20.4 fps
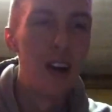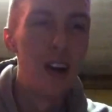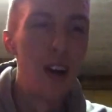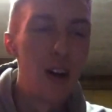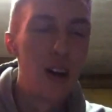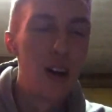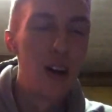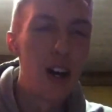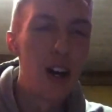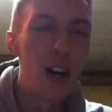
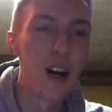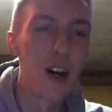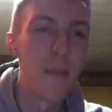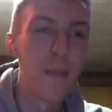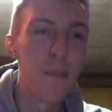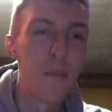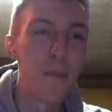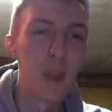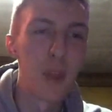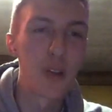
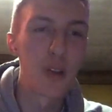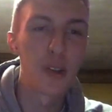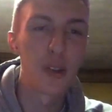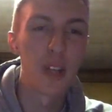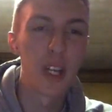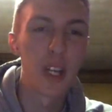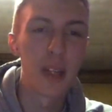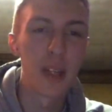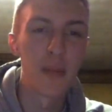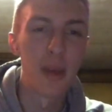Also,
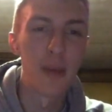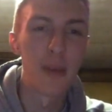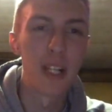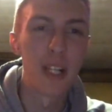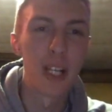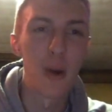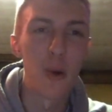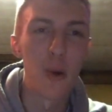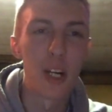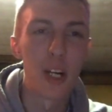like maybe like
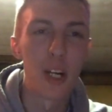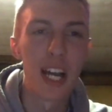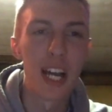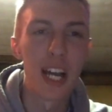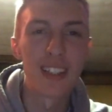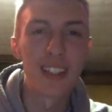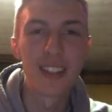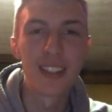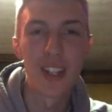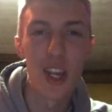organizing
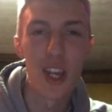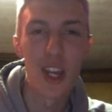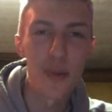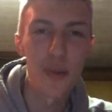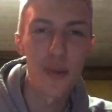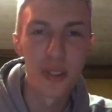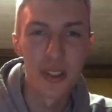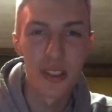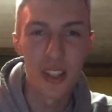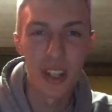samples or
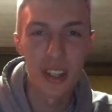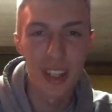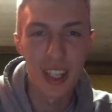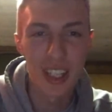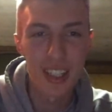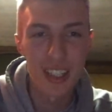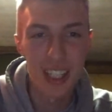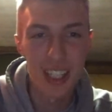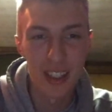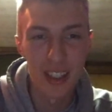something to
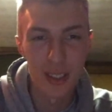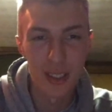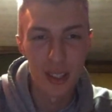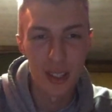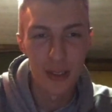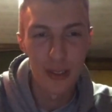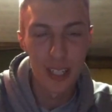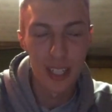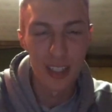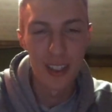get yourself
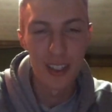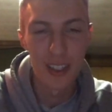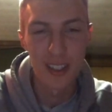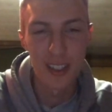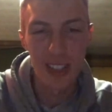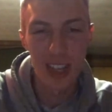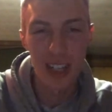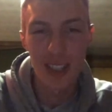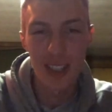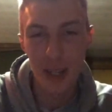like
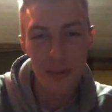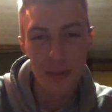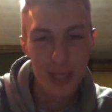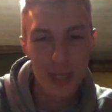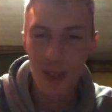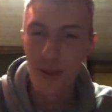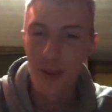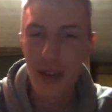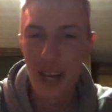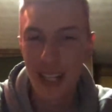psyched up to go
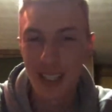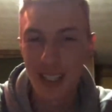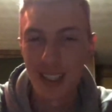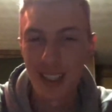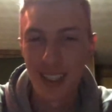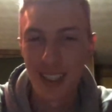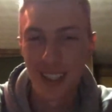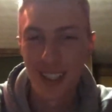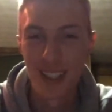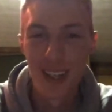back to
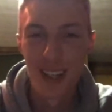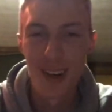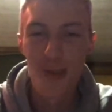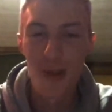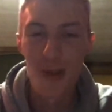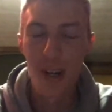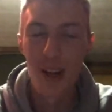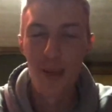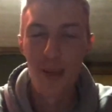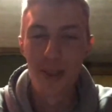working
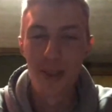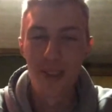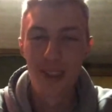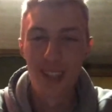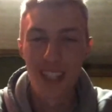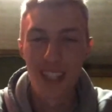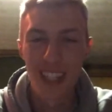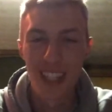on music.